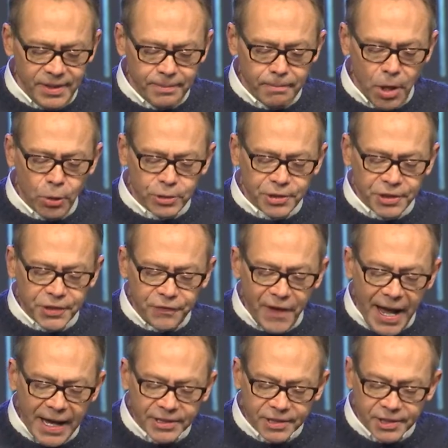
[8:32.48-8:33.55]
Moses
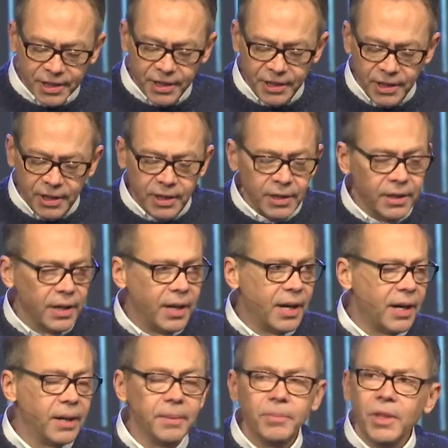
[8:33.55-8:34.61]
fasted.
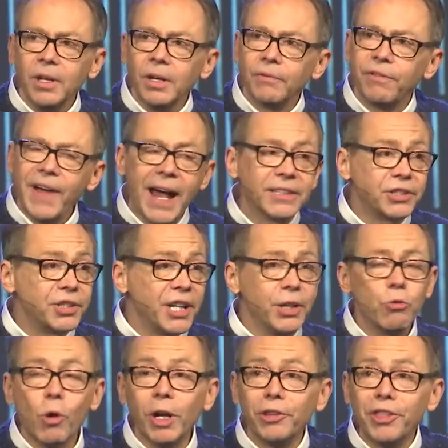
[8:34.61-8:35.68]
Um,
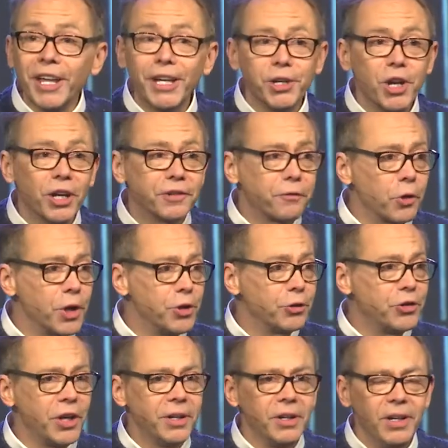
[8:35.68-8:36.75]
fasting, one thing it does for you
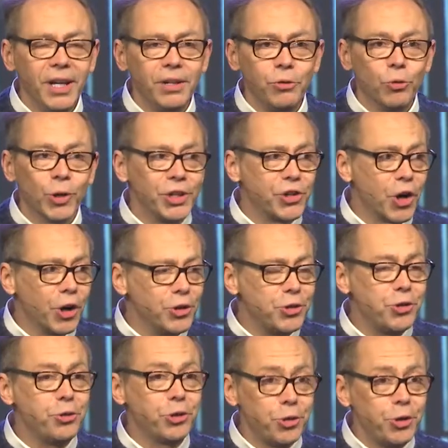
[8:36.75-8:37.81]
is it, it
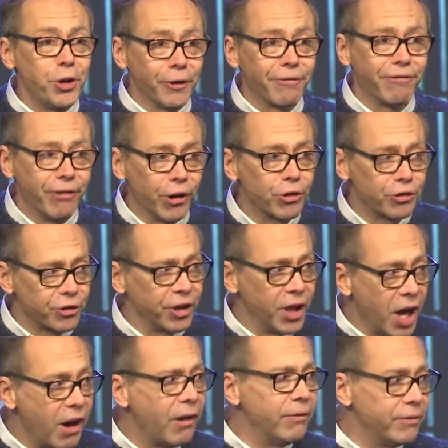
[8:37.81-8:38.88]
returns you to your first
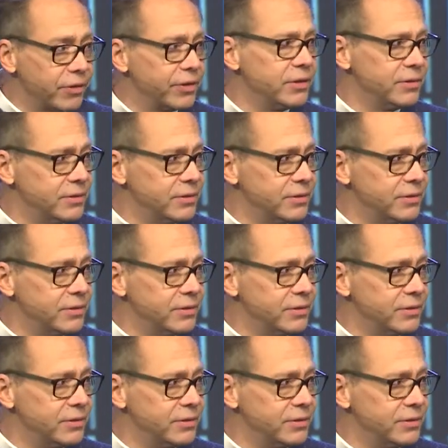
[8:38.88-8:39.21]
love.